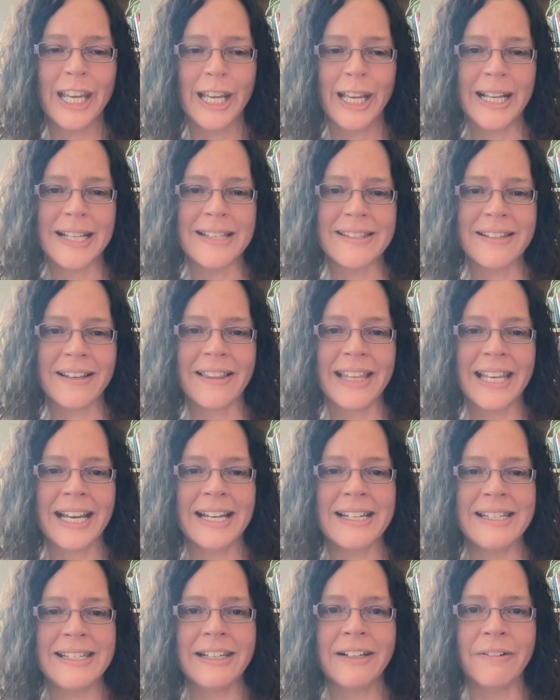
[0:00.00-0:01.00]
And so the
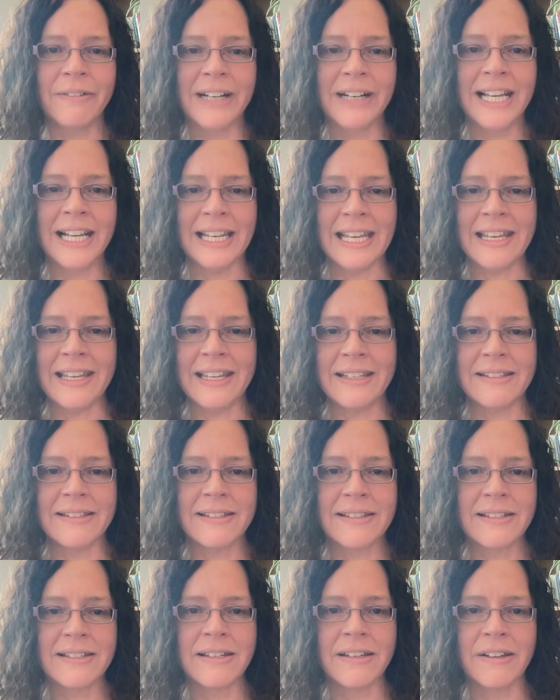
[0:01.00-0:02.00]
idea really is
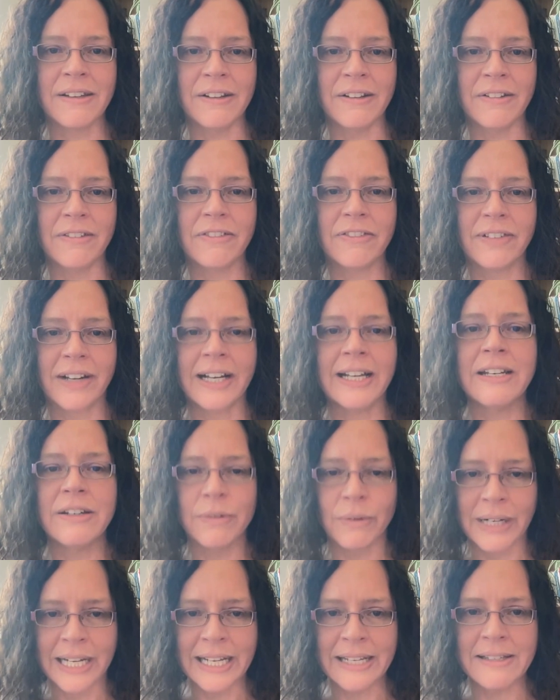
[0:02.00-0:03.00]
to find
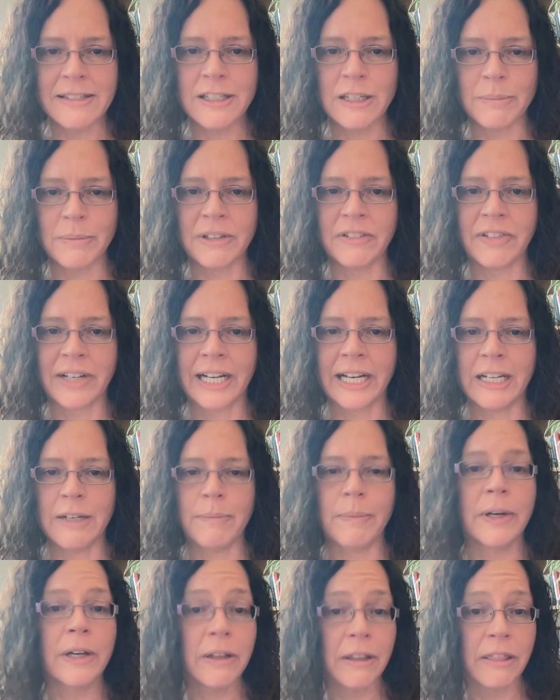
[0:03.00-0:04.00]
ways to provide
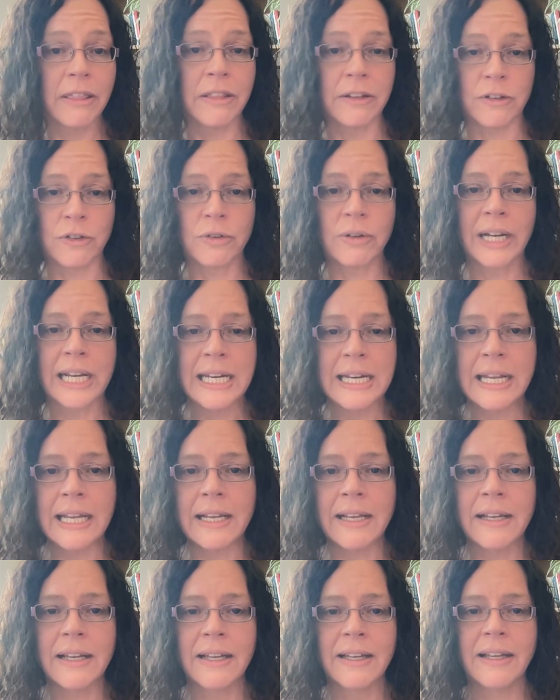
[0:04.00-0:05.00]
both the
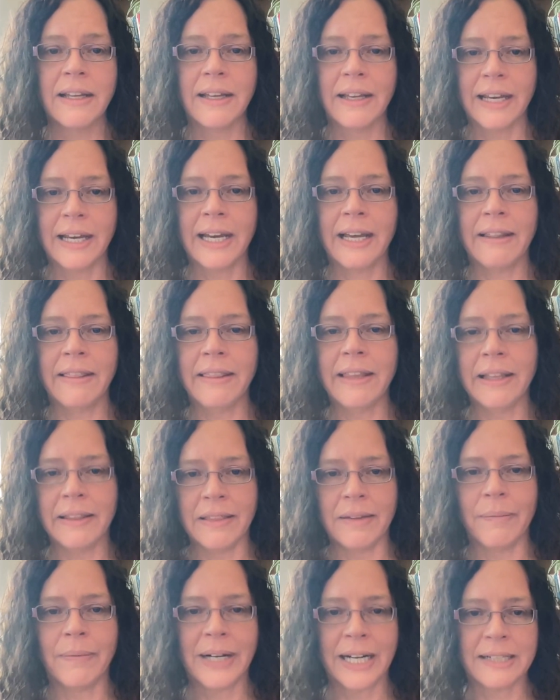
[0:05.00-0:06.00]
training and then
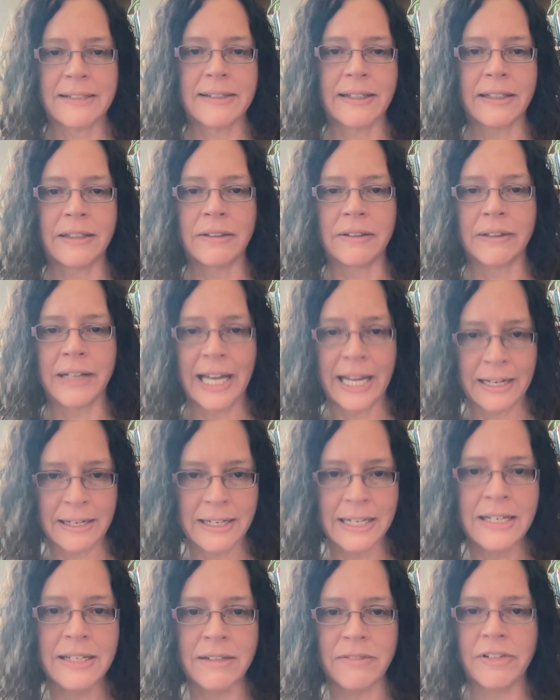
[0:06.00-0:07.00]
the practical and
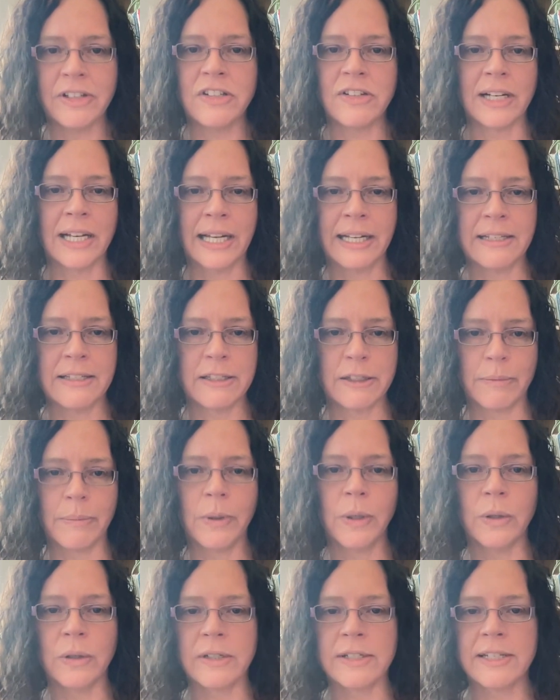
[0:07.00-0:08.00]
individualized
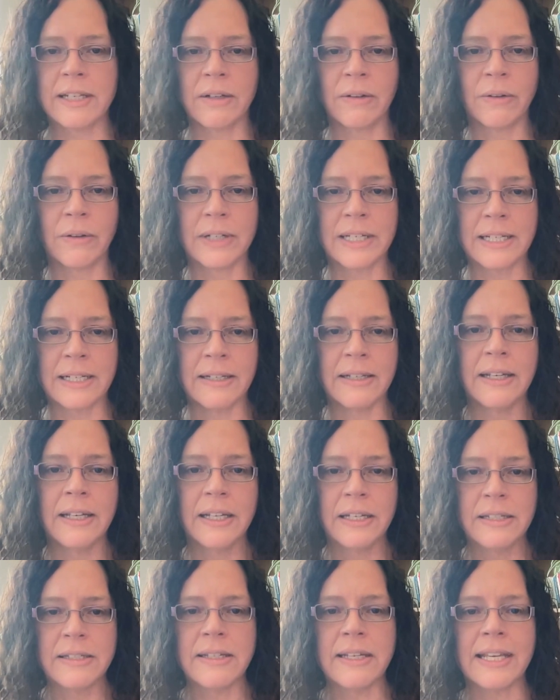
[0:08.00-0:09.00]
support in order
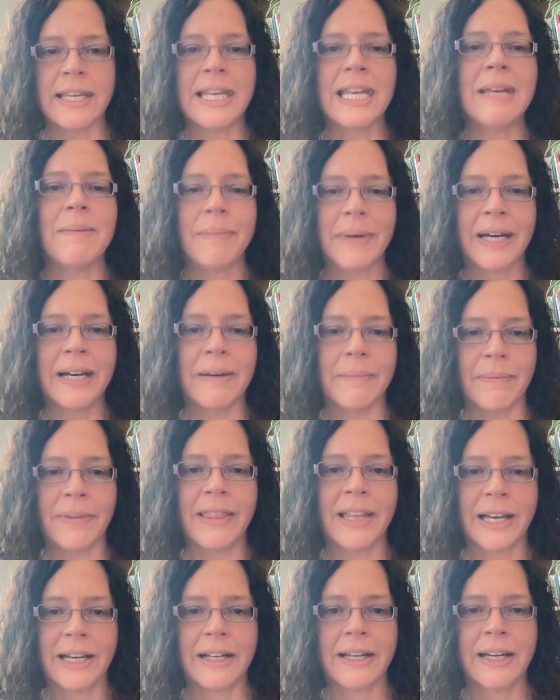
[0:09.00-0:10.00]
to keep up
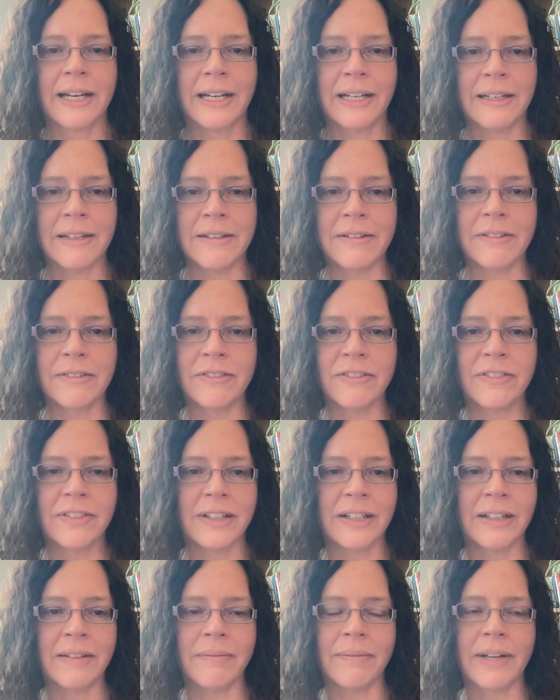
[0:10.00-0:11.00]
that kind of,
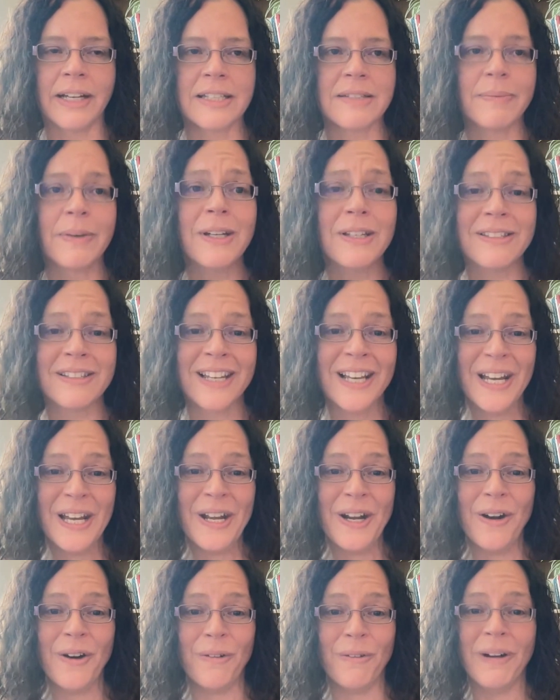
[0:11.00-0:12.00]
I suppose,
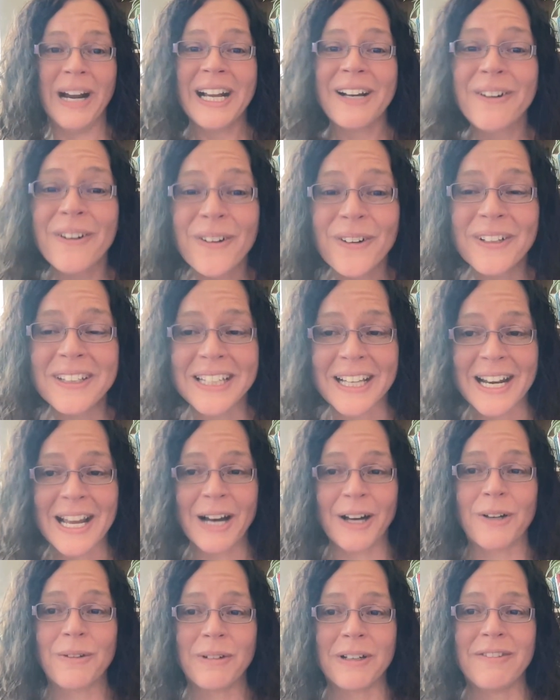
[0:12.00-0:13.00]
record, that
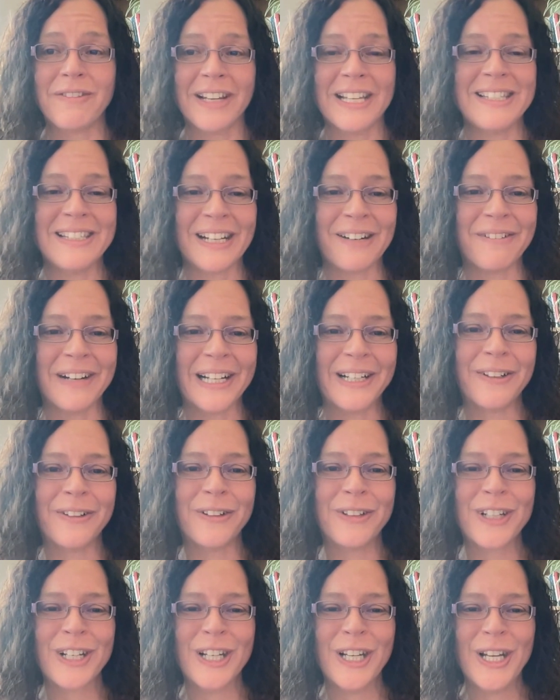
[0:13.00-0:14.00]
outward facing
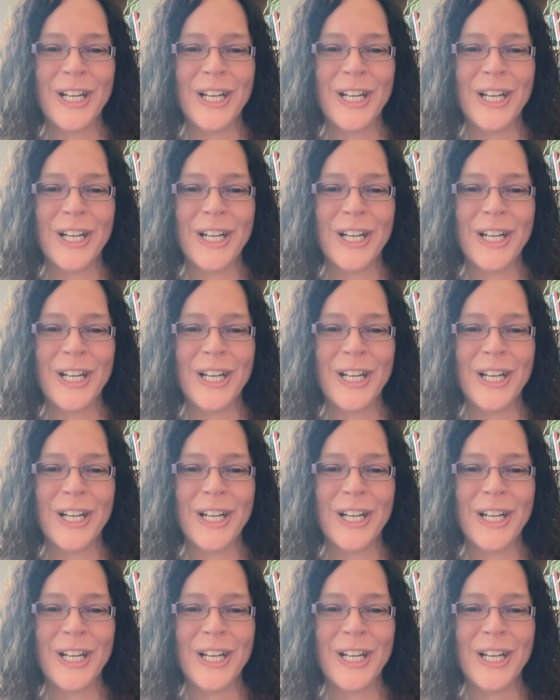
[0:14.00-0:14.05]
record,